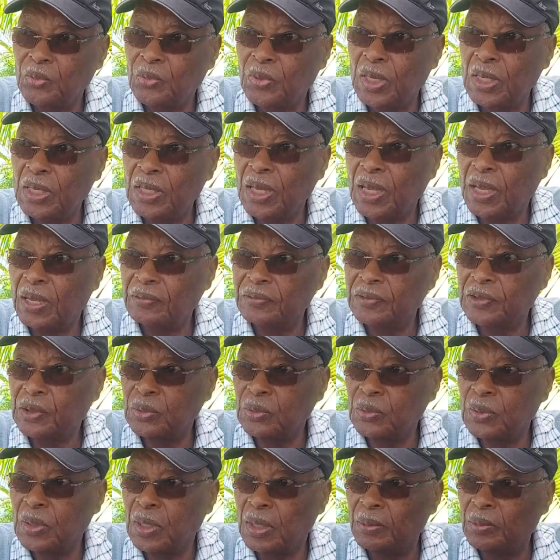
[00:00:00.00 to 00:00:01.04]
really have to.
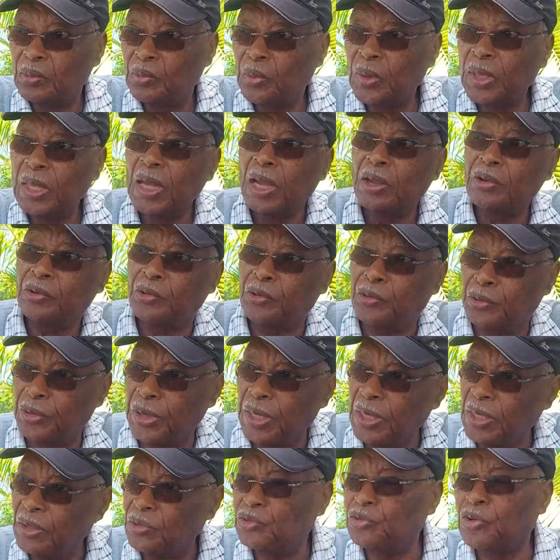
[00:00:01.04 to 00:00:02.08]
We
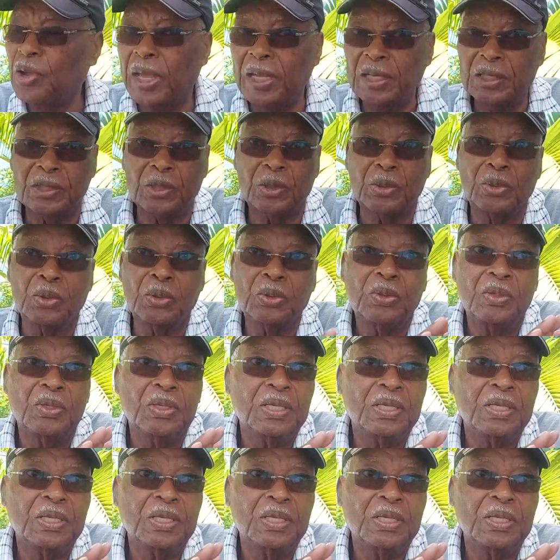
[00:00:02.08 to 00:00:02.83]
try to.